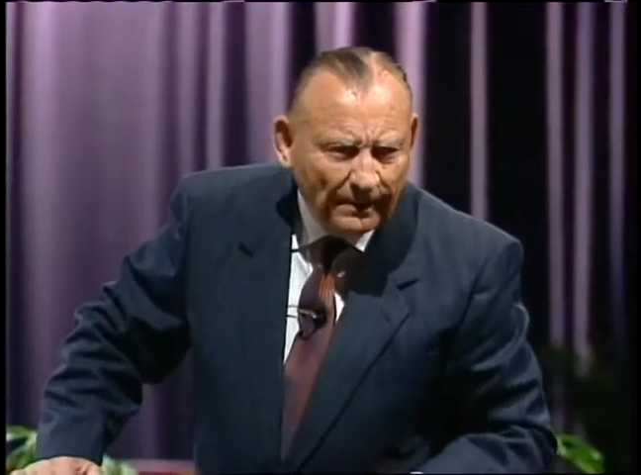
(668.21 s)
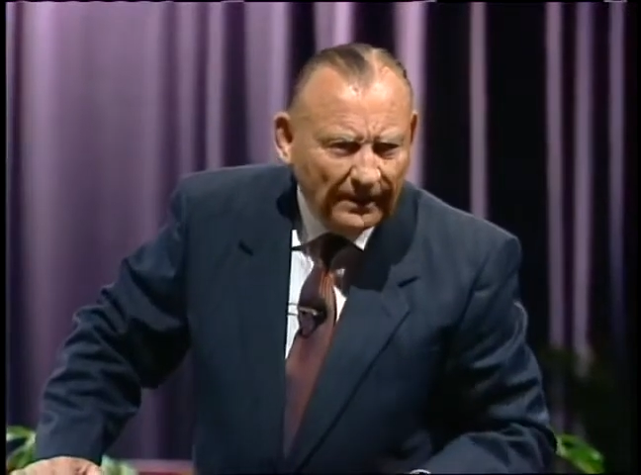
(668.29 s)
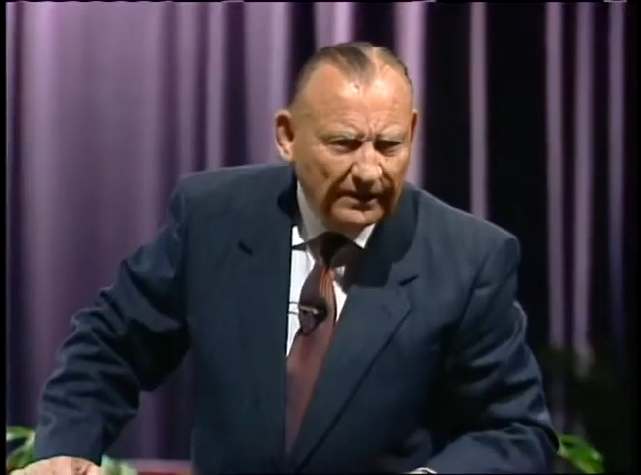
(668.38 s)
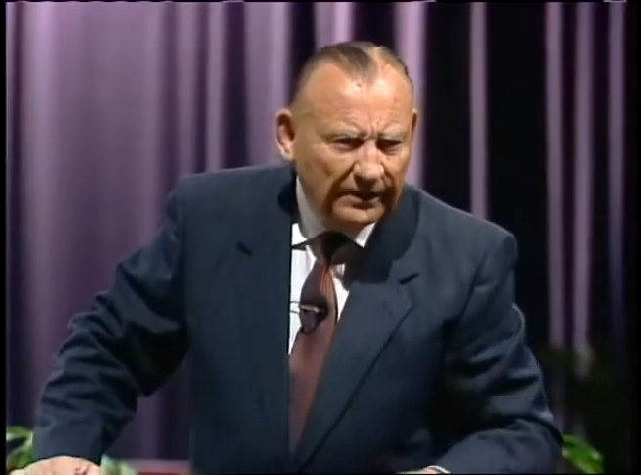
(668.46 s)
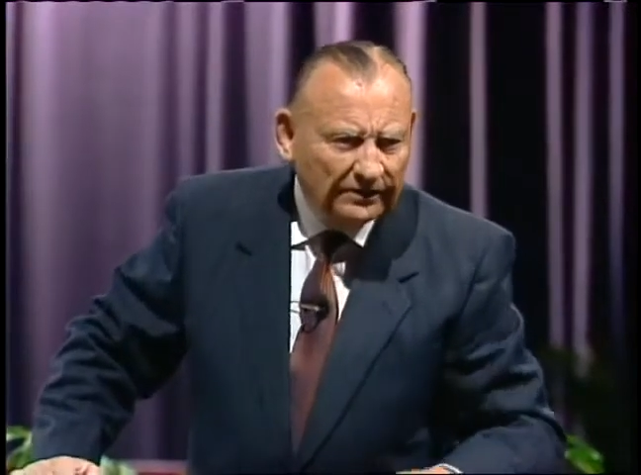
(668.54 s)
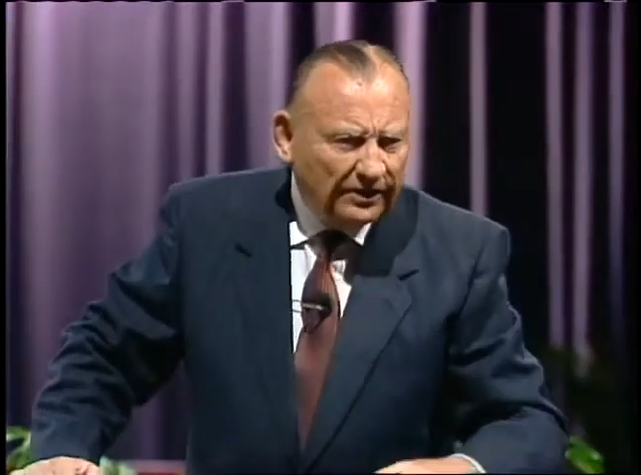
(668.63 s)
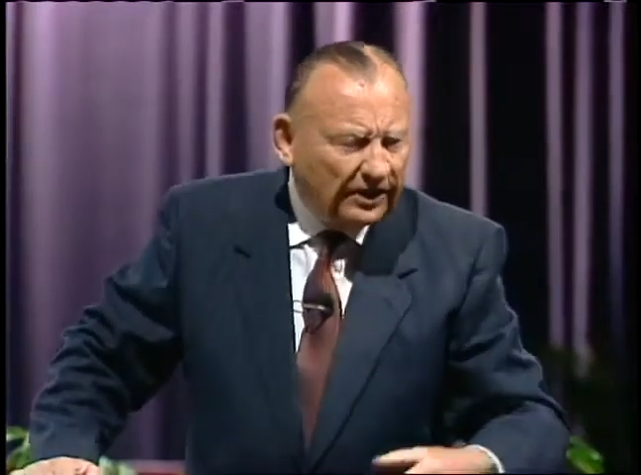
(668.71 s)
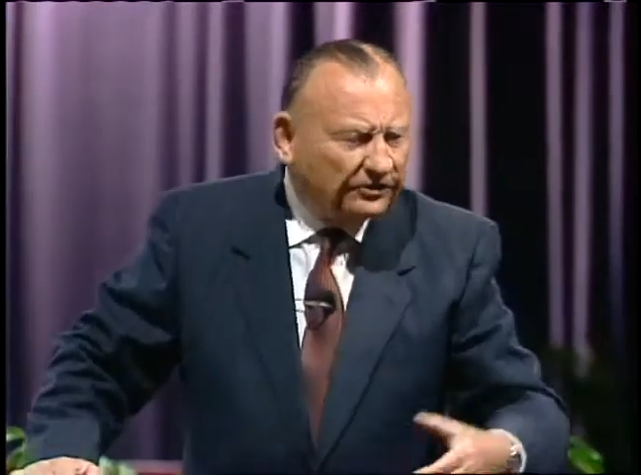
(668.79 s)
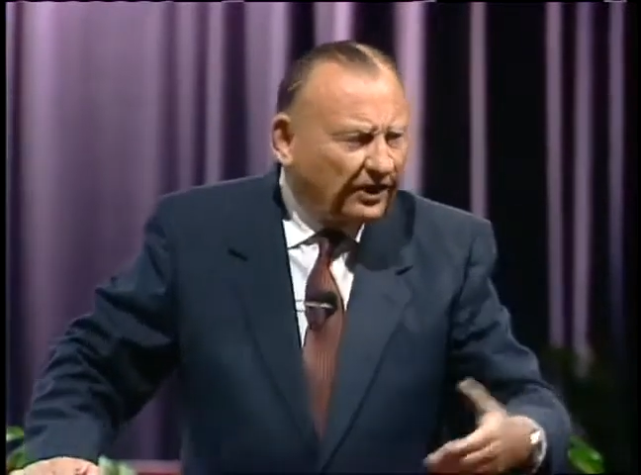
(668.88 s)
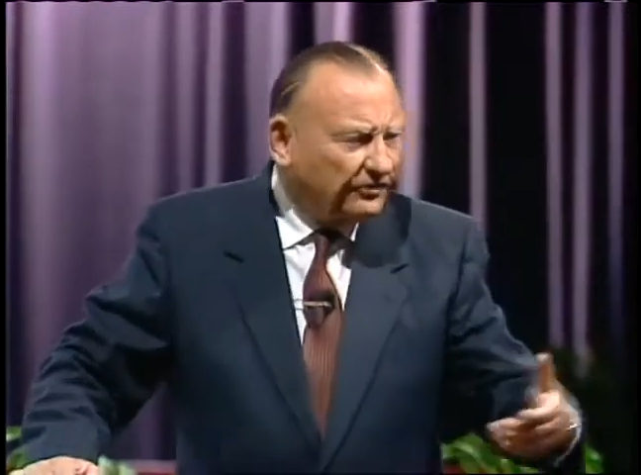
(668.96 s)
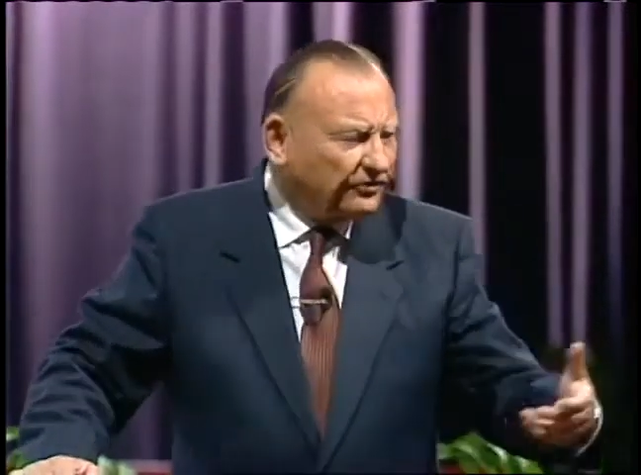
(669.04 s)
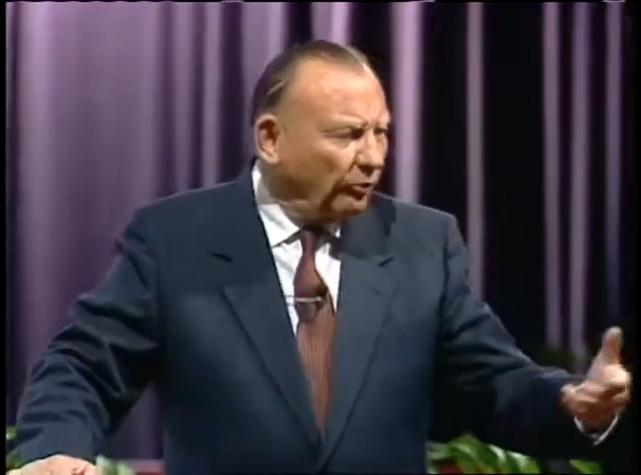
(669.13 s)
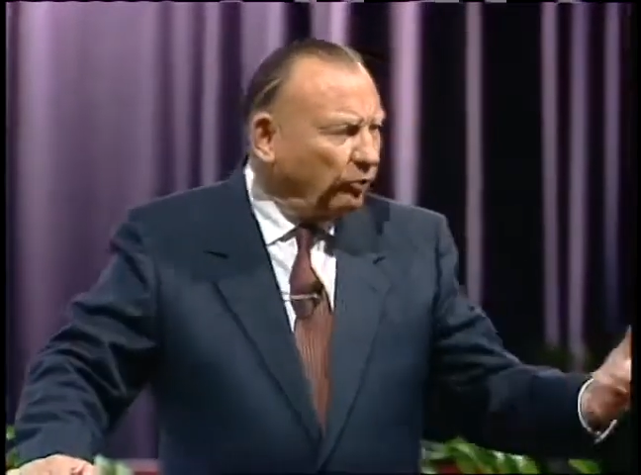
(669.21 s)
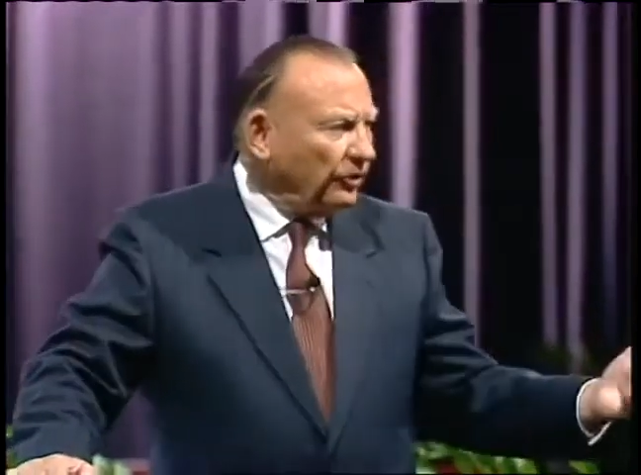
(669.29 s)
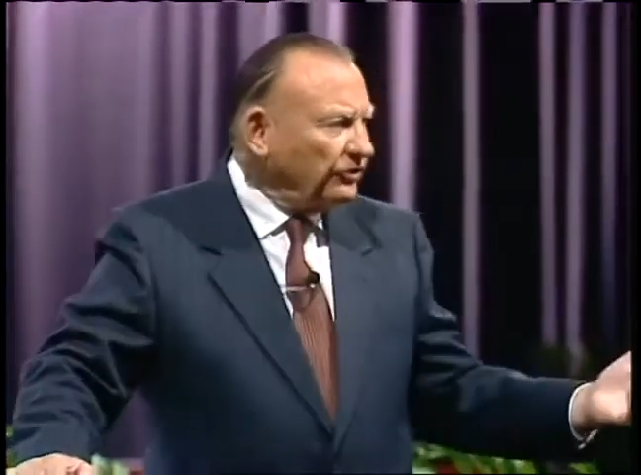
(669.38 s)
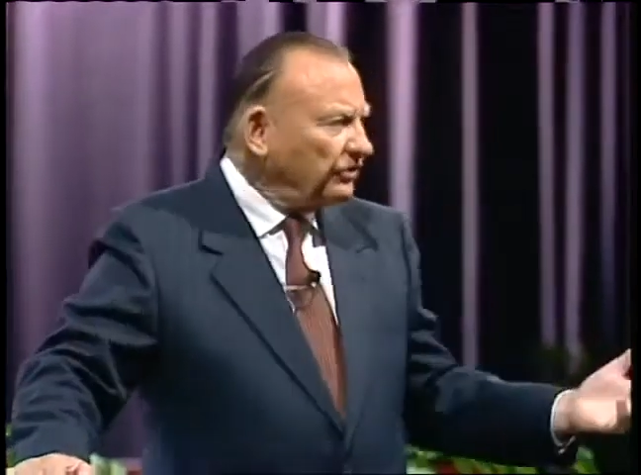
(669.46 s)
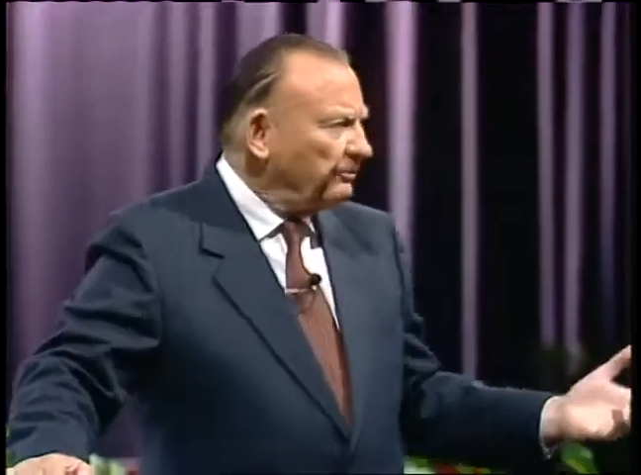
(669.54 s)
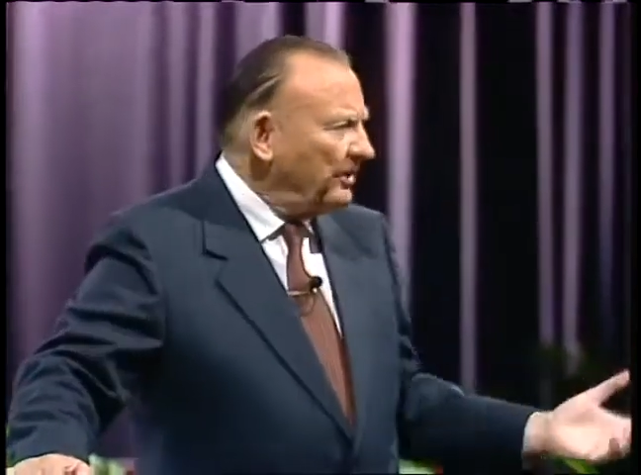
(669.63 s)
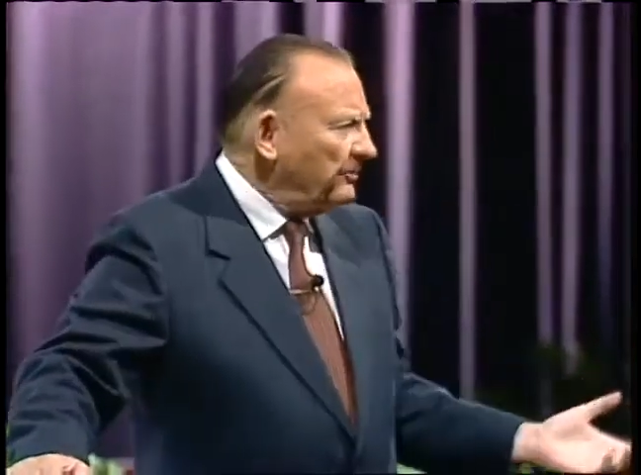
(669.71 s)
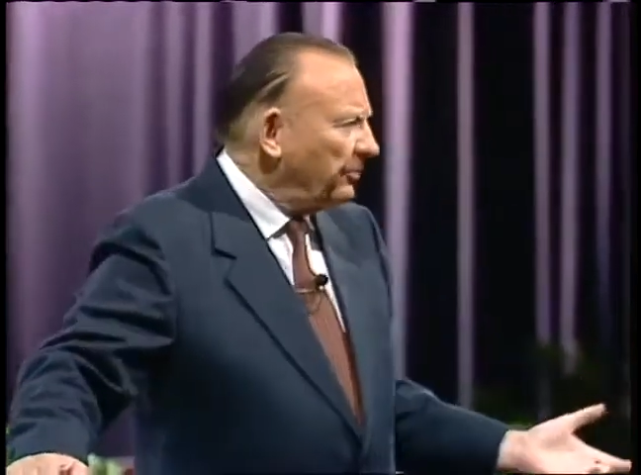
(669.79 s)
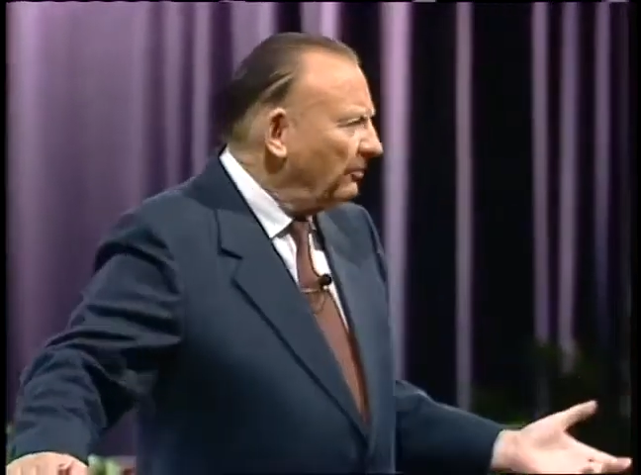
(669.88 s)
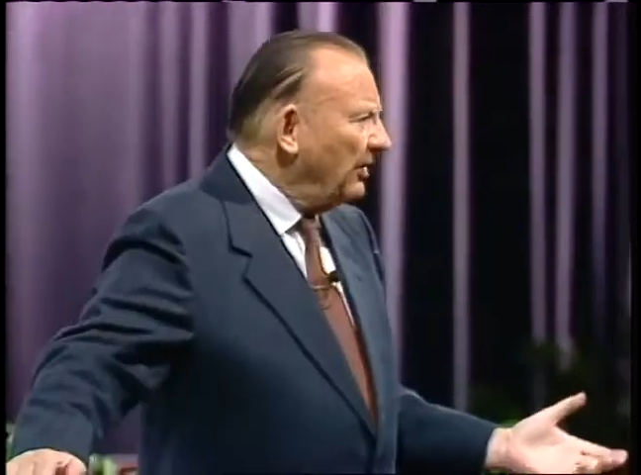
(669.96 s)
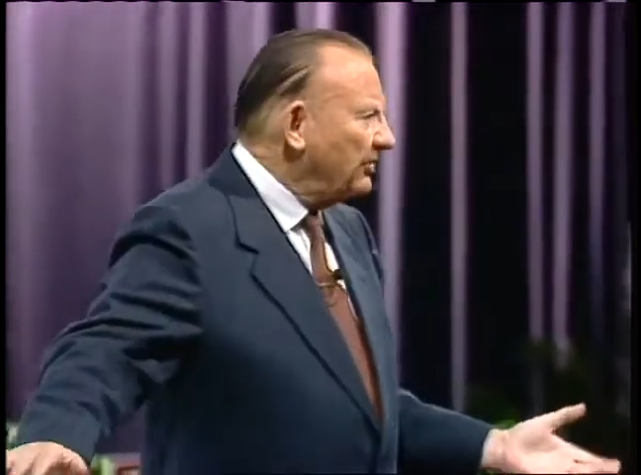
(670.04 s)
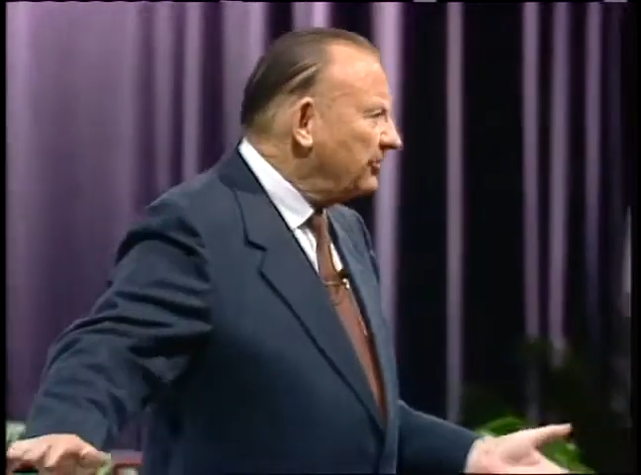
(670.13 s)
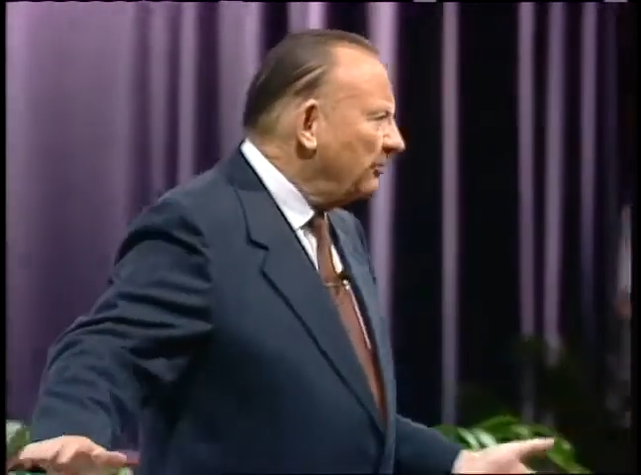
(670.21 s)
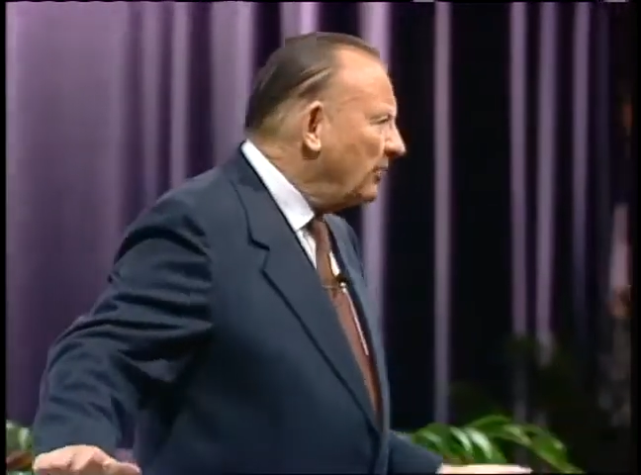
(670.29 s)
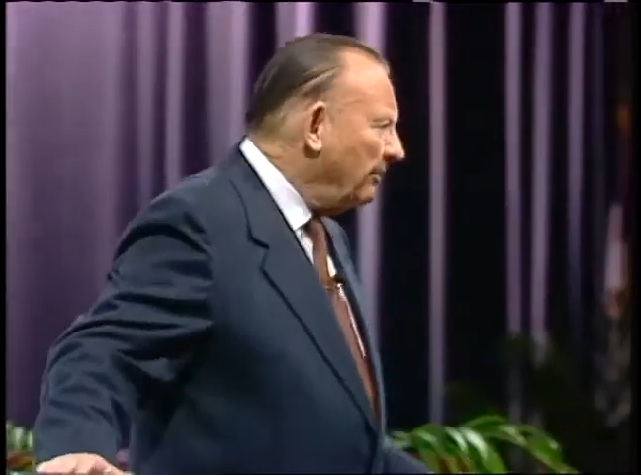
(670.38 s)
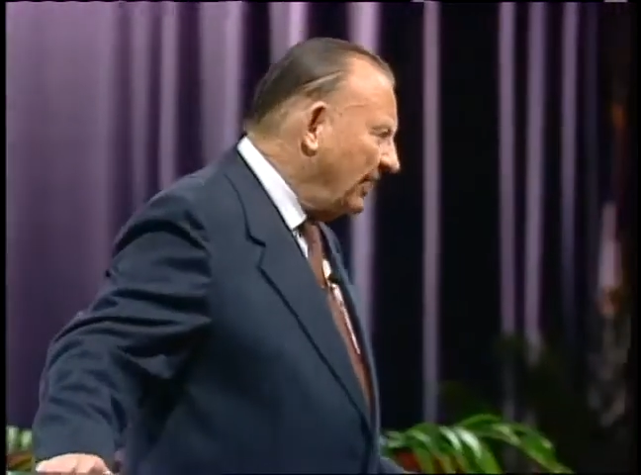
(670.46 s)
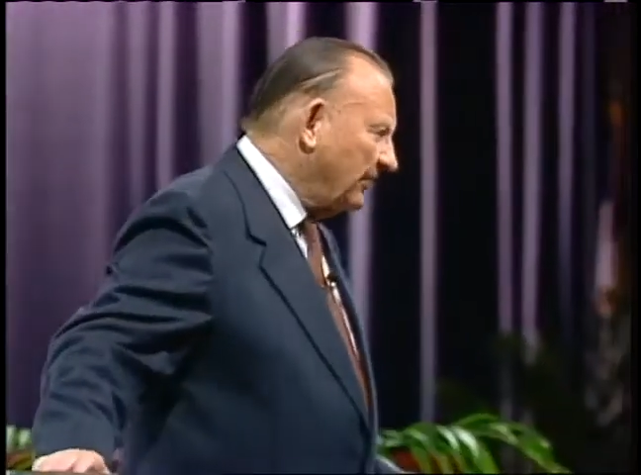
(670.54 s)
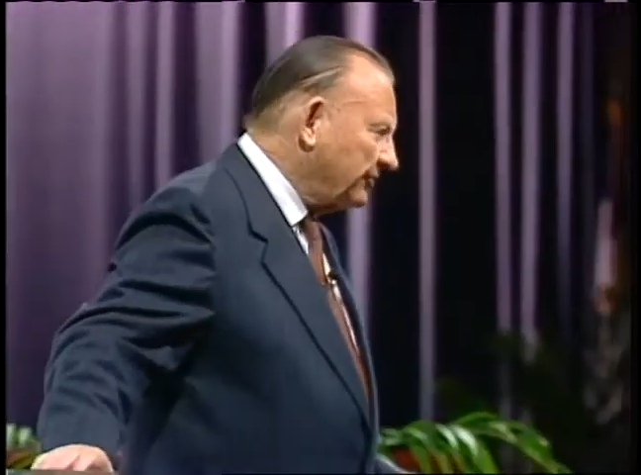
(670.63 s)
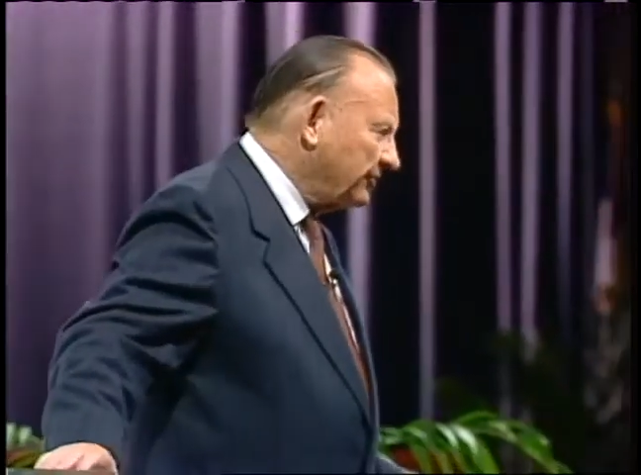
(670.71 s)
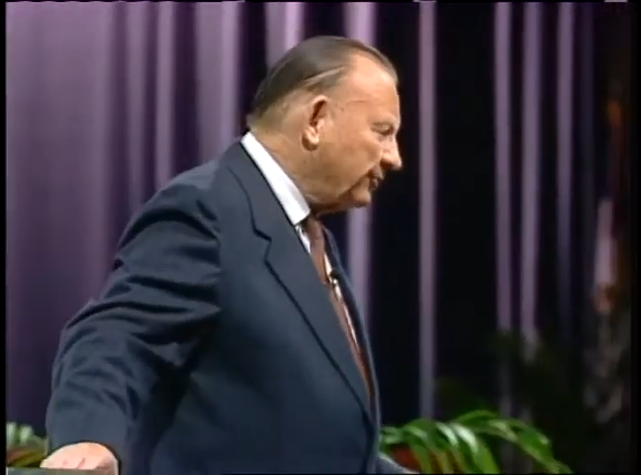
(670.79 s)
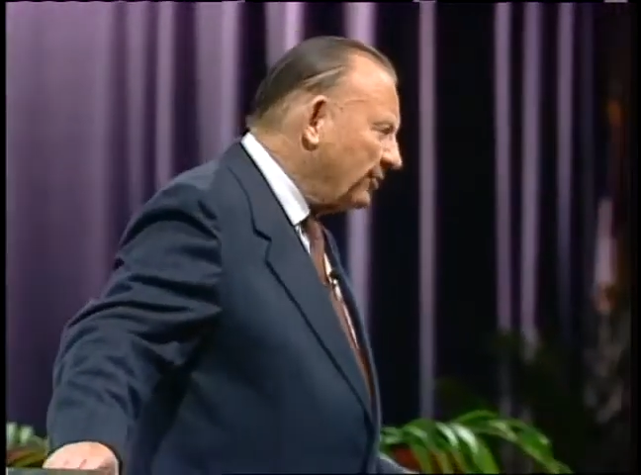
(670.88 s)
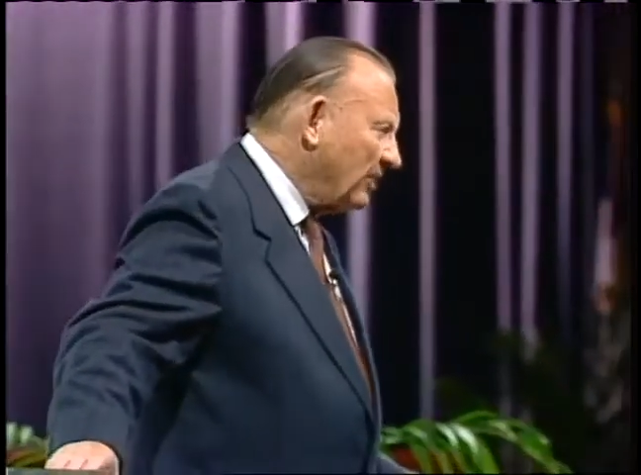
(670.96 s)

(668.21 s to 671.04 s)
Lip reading: It takes the worst of people and makes them the best.